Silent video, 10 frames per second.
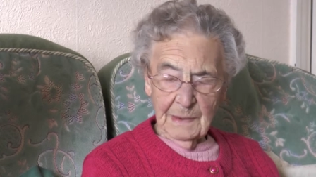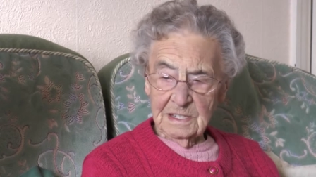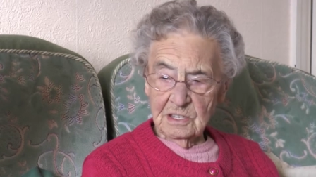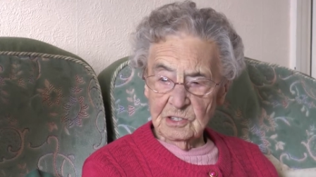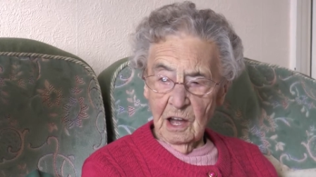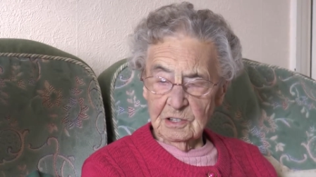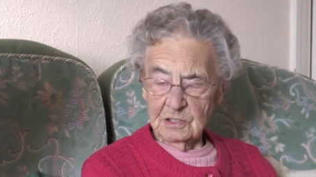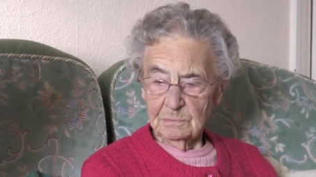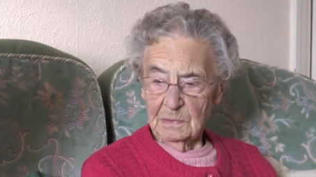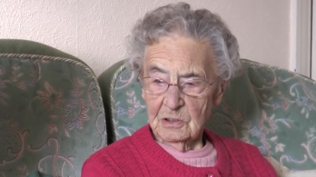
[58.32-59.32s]
made a
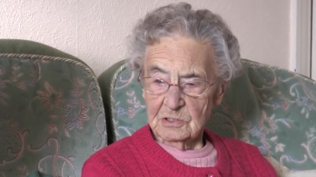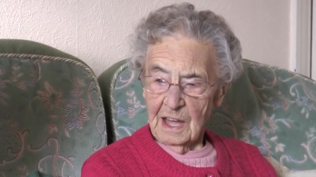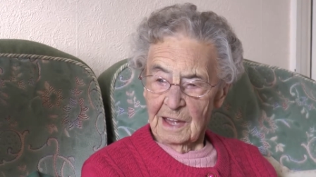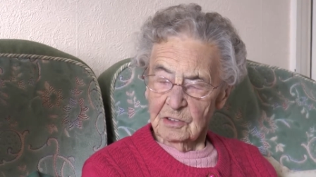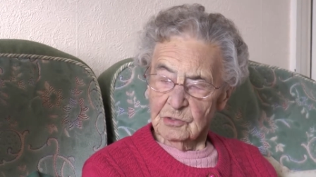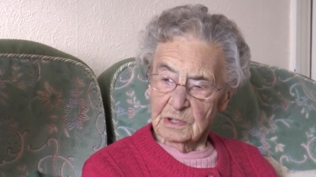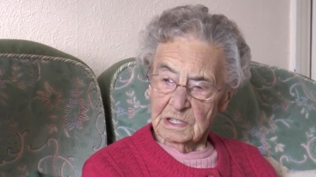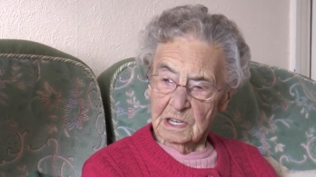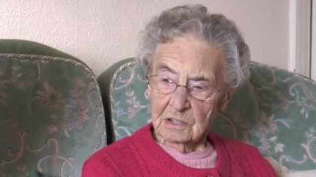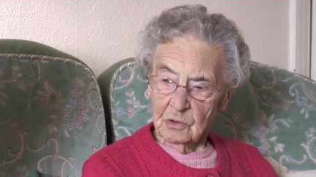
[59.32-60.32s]
sergeant because I could read
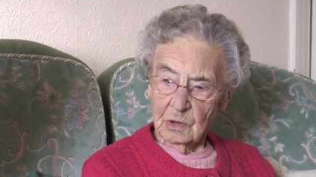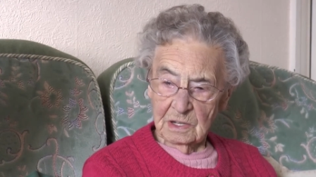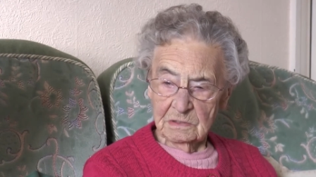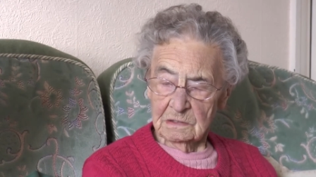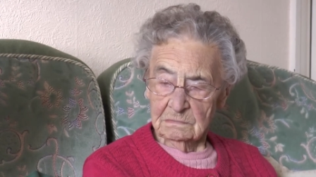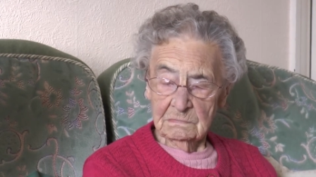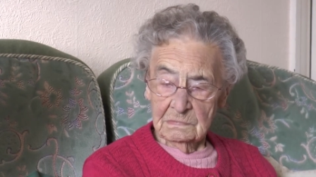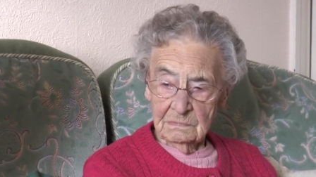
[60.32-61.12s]
it quicker than